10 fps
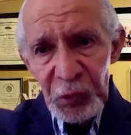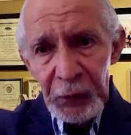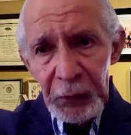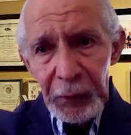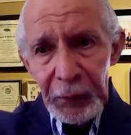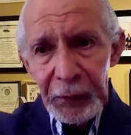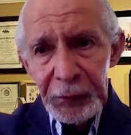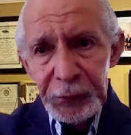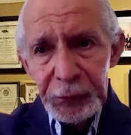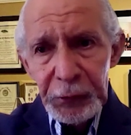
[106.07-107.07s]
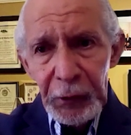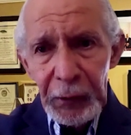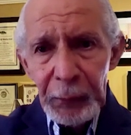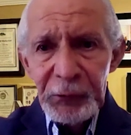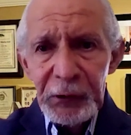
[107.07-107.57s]
And I
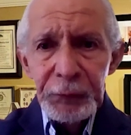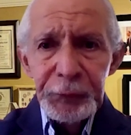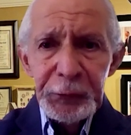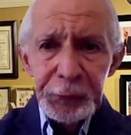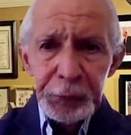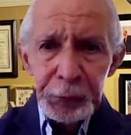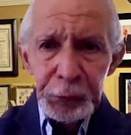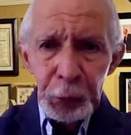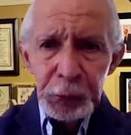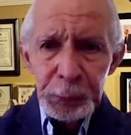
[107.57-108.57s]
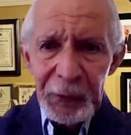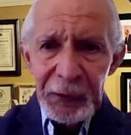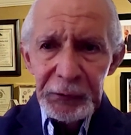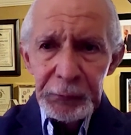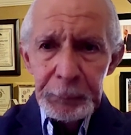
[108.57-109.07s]
believe this goes back
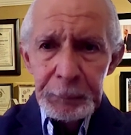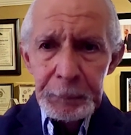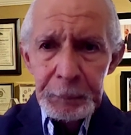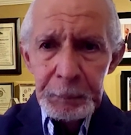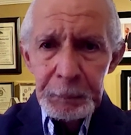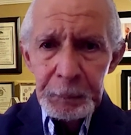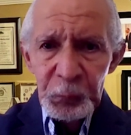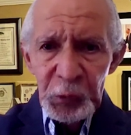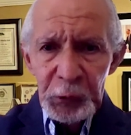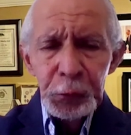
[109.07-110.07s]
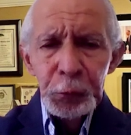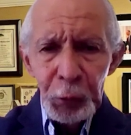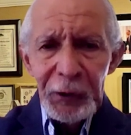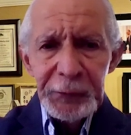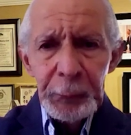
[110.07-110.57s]
quite
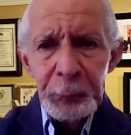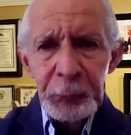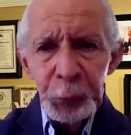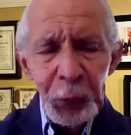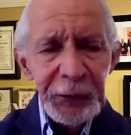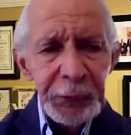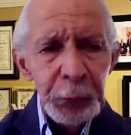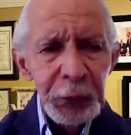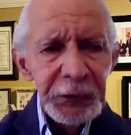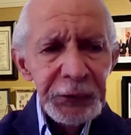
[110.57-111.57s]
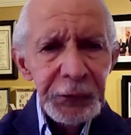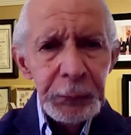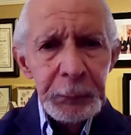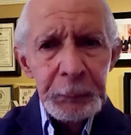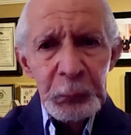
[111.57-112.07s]
a ways.
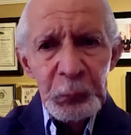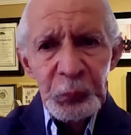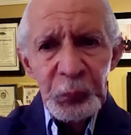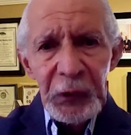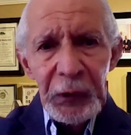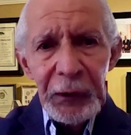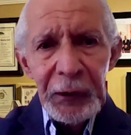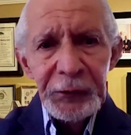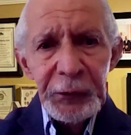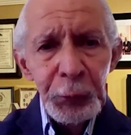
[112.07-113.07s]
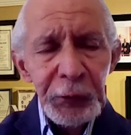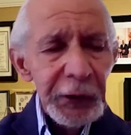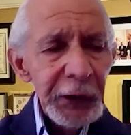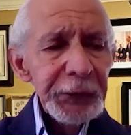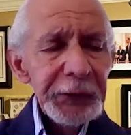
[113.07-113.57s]
And they were not
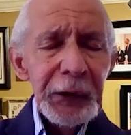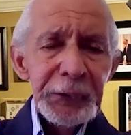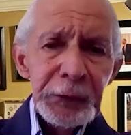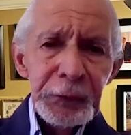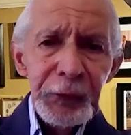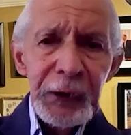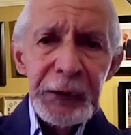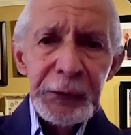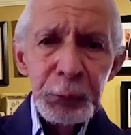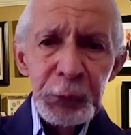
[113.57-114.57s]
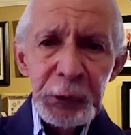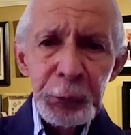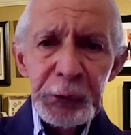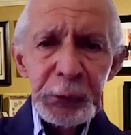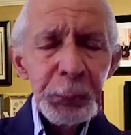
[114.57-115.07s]
satisfied with the
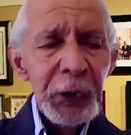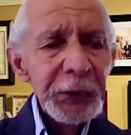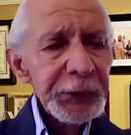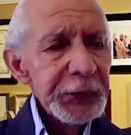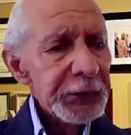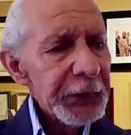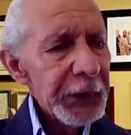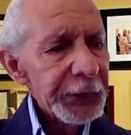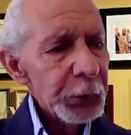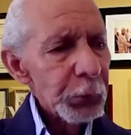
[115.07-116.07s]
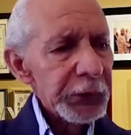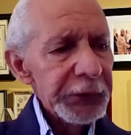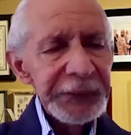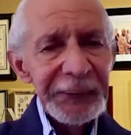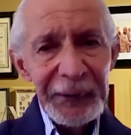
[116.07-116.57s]
responses that they were
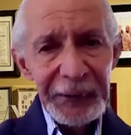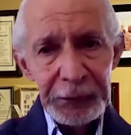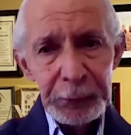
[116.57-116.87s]
getting.